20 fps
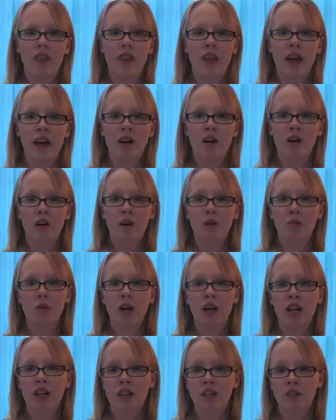They all
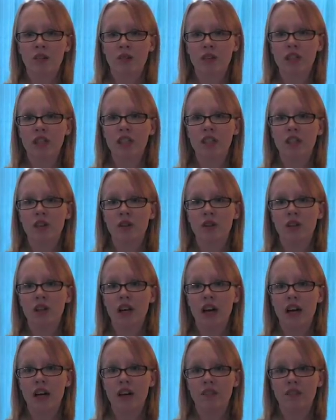make a difference in your
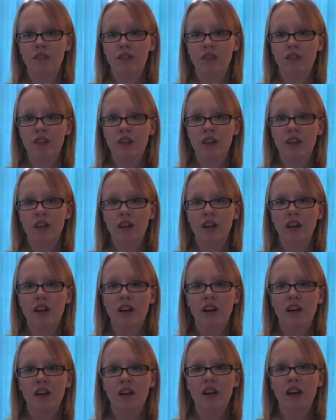life,
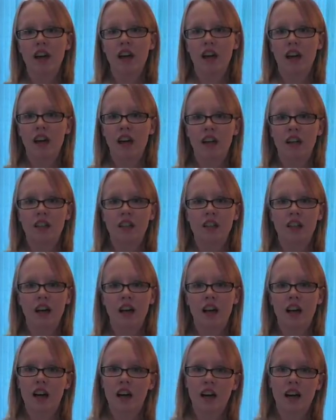and
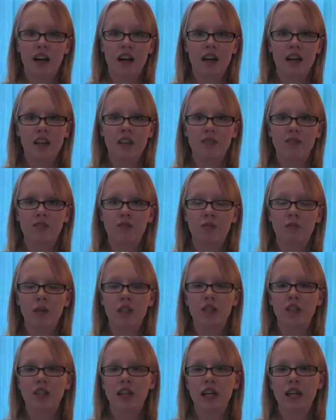I've
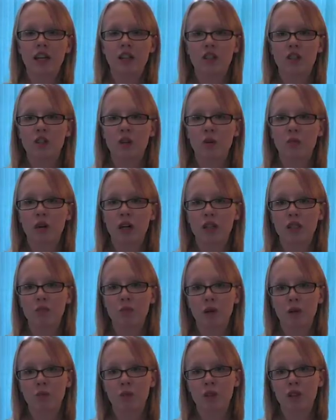been changed so much
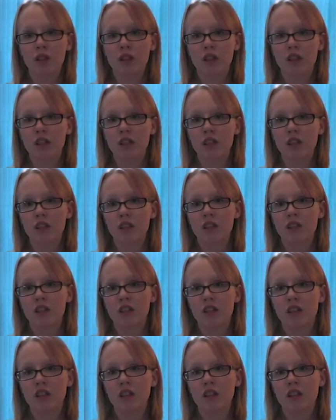by bullying.
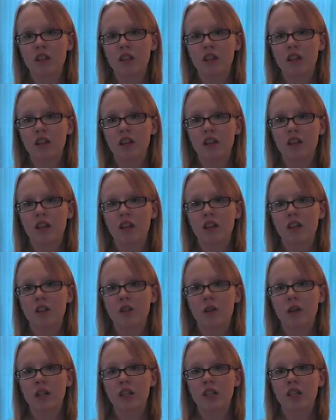And
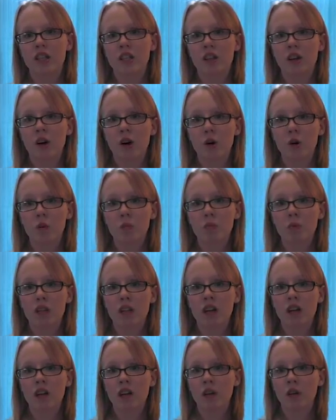so I just hope
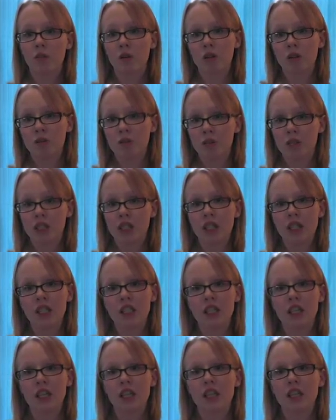that anyone who
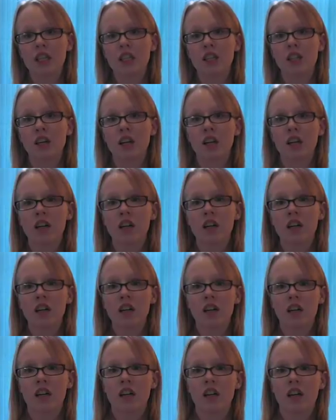sees this
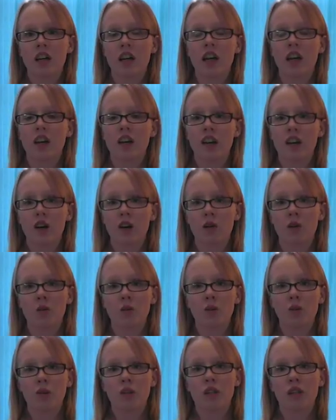can
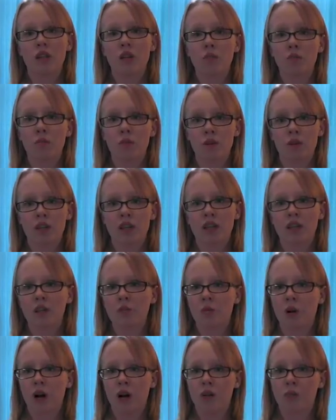know that bullying's
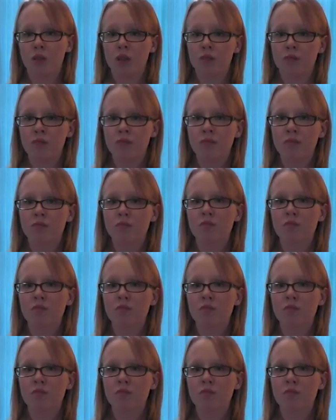a problem.